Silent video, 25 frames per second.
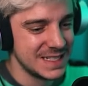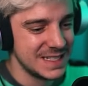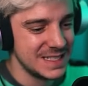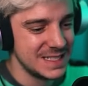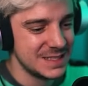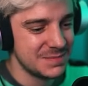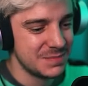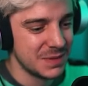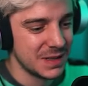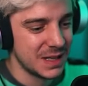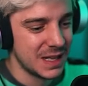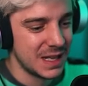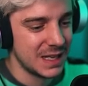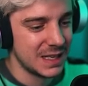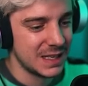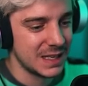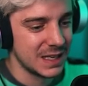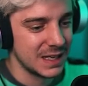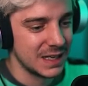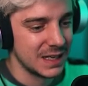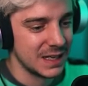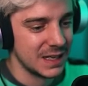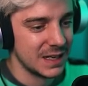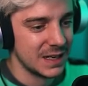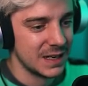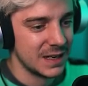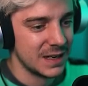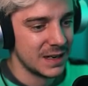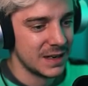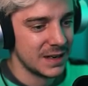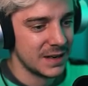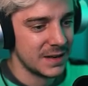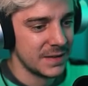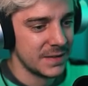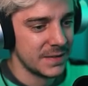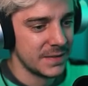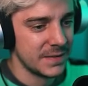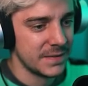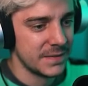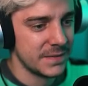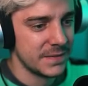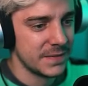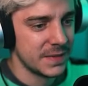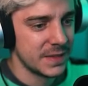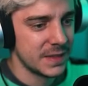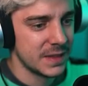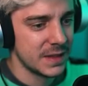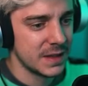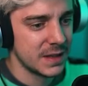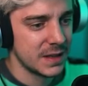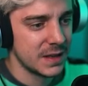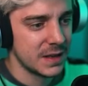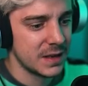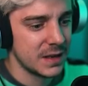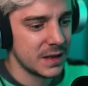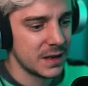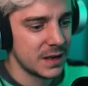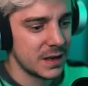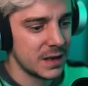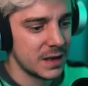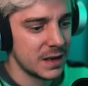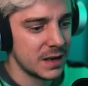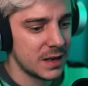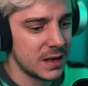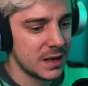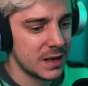He's sorry planking. If you didn't get all the answers, but